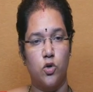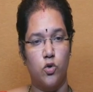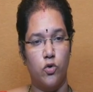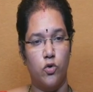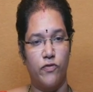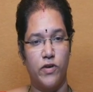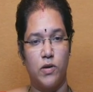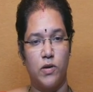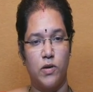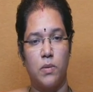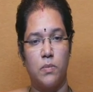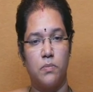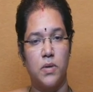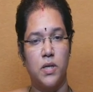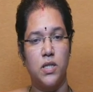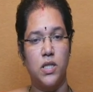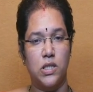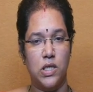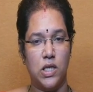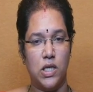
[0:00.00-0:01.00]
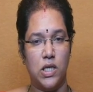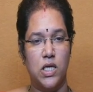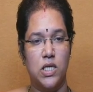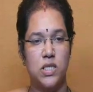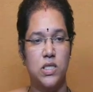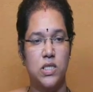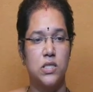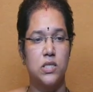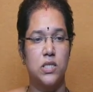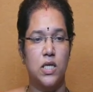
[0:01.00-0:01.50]
Roofing member, the
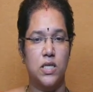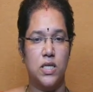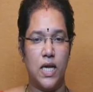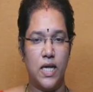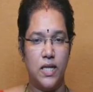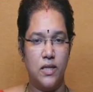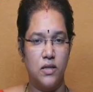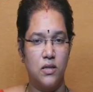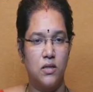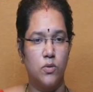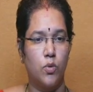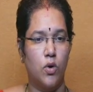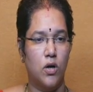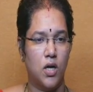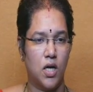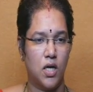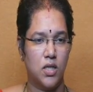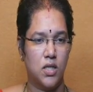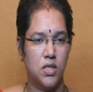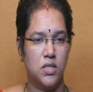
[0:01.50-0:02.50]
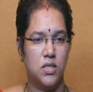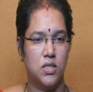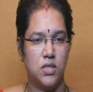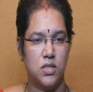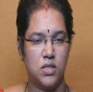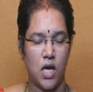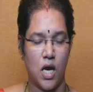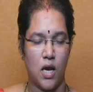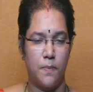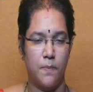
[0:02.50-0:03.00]
thicknesses, the length, what are
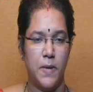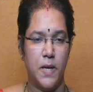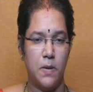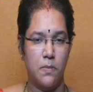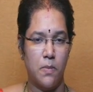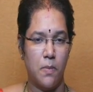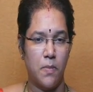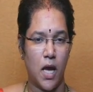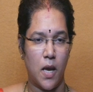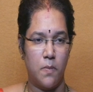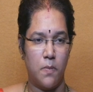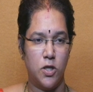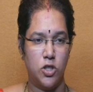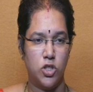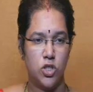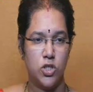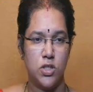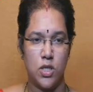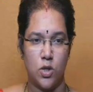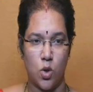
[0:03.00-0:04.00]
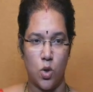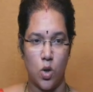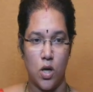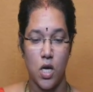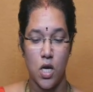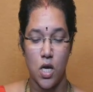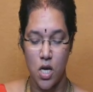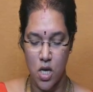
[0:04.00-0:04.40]
the minimum dimensions and all.